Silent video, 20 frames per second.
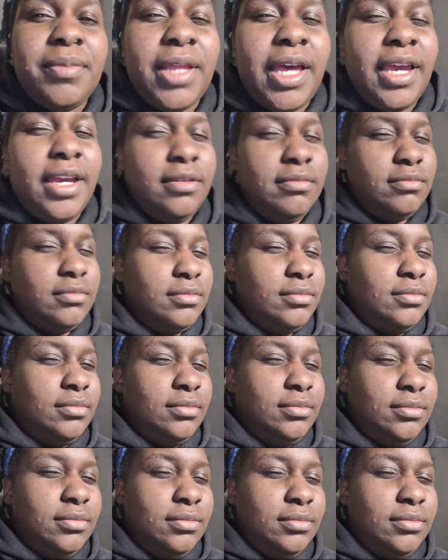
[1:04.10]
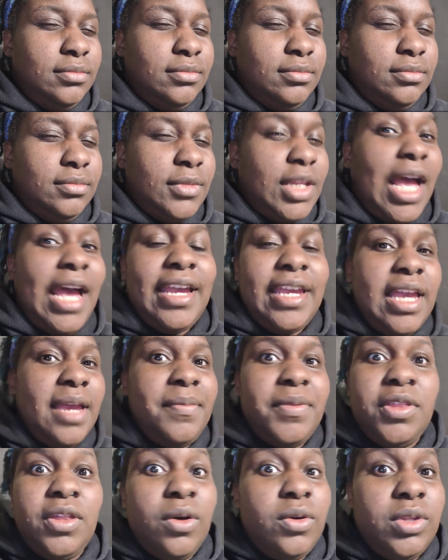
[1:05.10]
I'm like, I
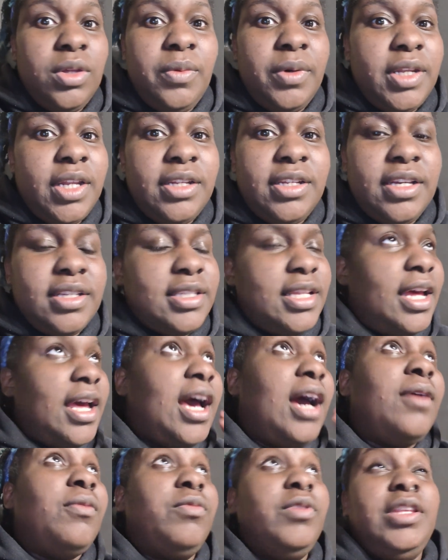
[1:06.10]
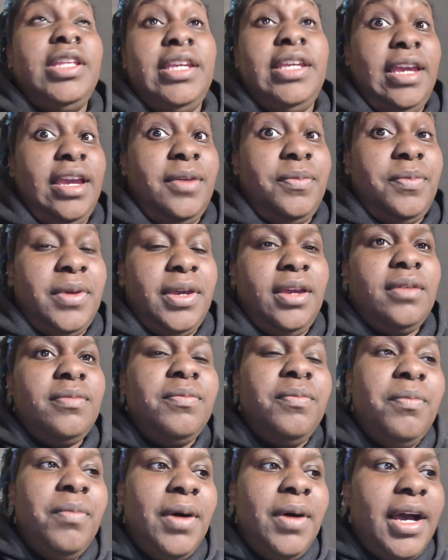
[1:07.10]
can't be the only one that does that. I really can't
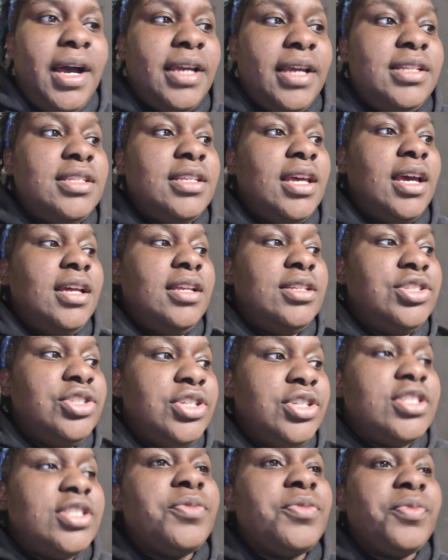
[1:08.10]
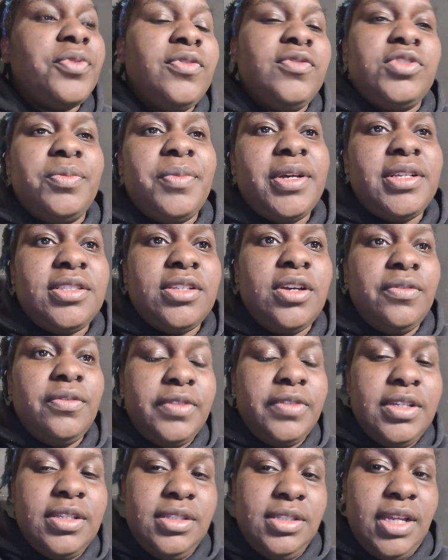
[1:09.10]
be. But just to prove to
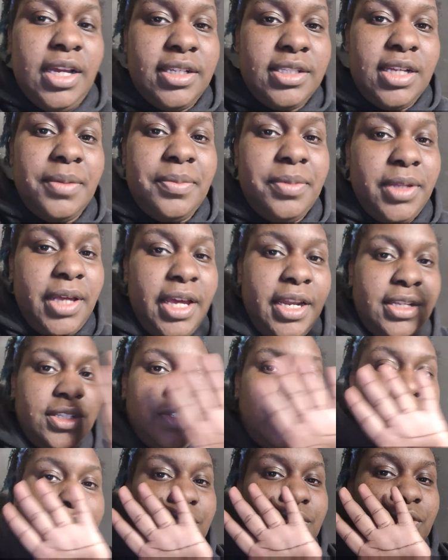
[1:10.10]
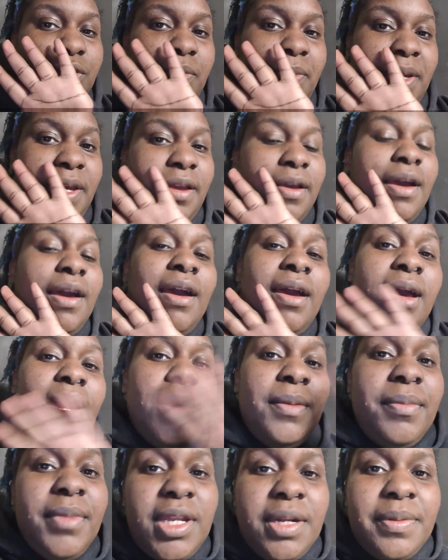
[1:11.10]
myself, these next couple of edits are just going to be
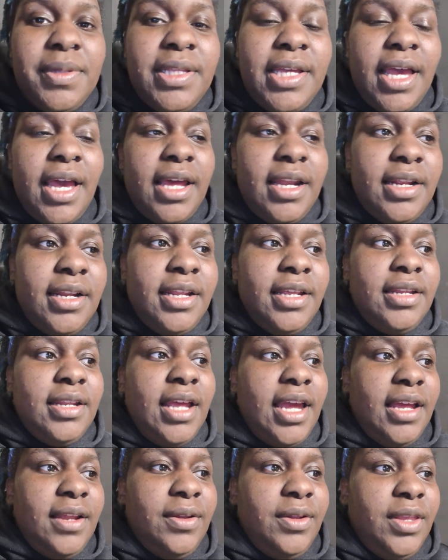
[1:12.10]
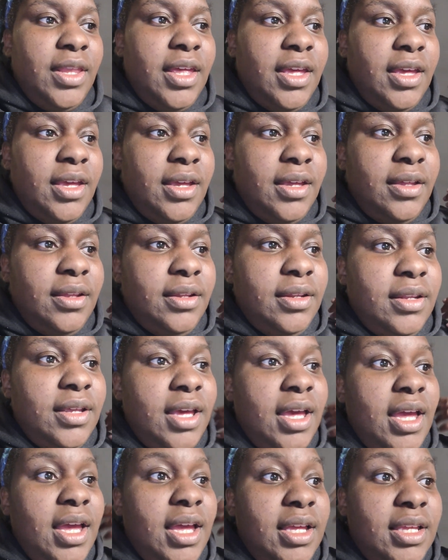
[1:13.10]
minimally edited. And
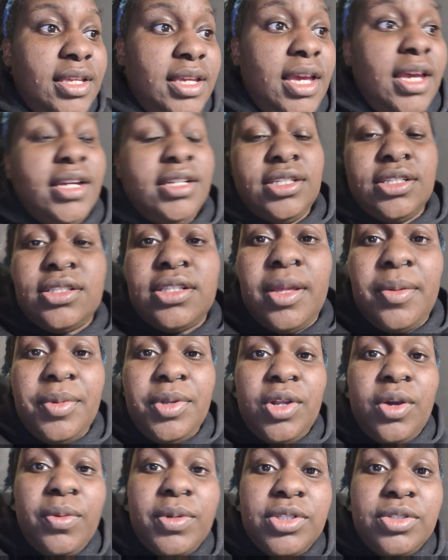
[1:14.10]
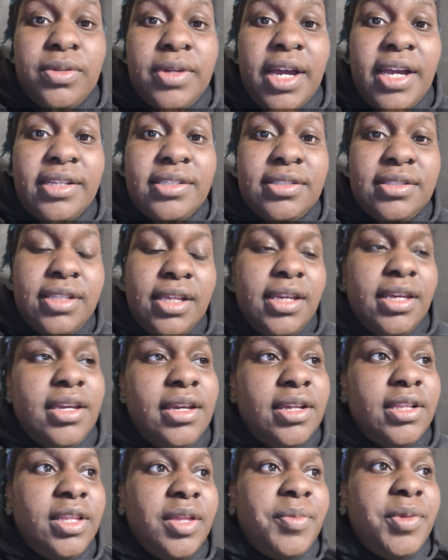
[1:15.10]
then, yeah, just let me know what you guys
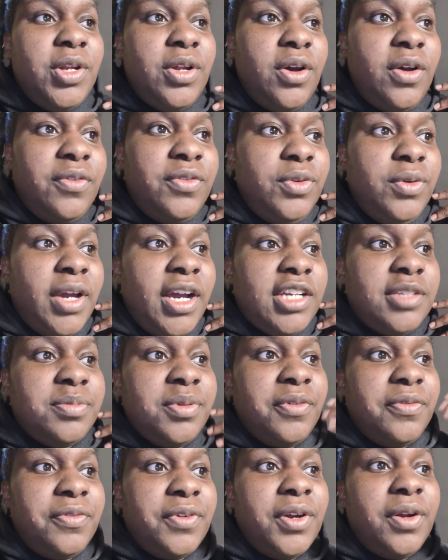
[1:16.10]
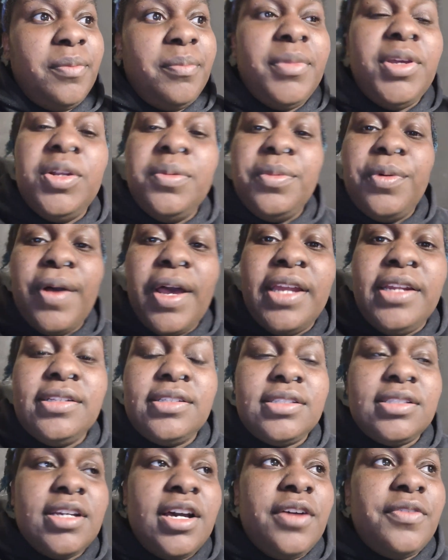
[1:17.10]
think. Let me know if you guys prefer minimal
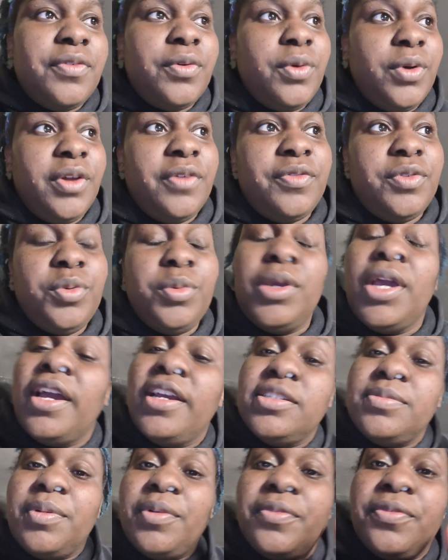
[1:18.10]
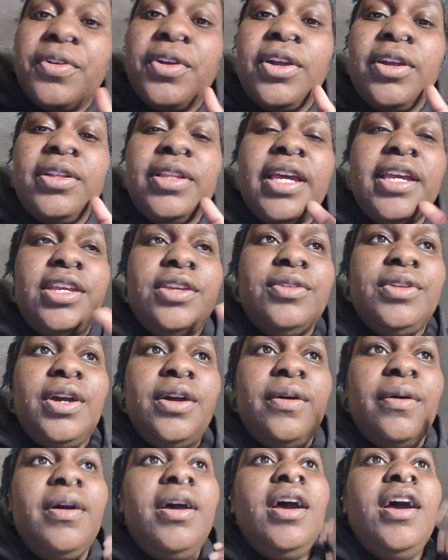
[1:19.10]
edit stuff or if you guys prefer, like, you
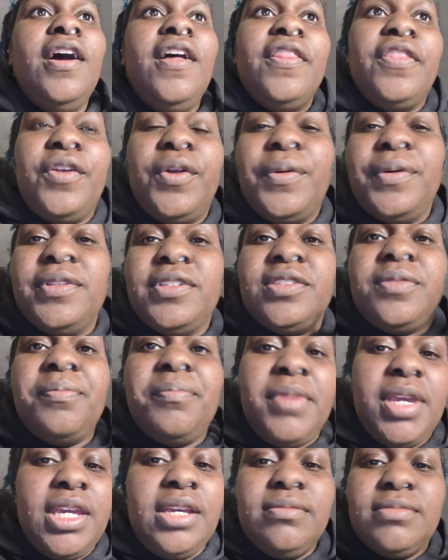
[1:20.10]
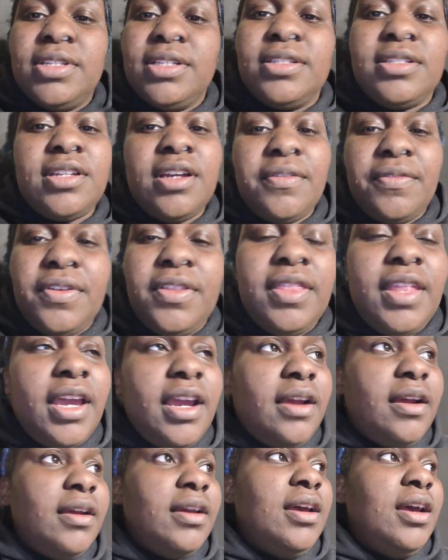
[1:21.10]
know, throwing some memes and stuff in
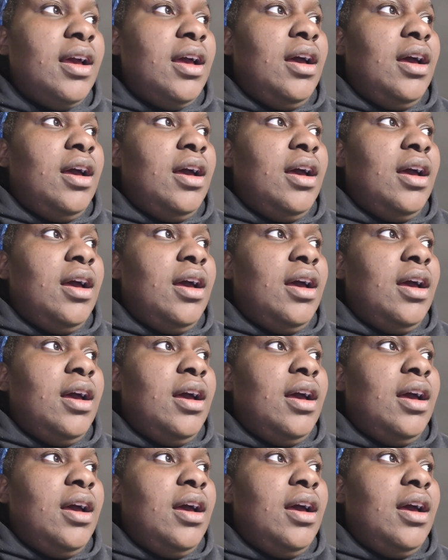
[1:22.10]
there.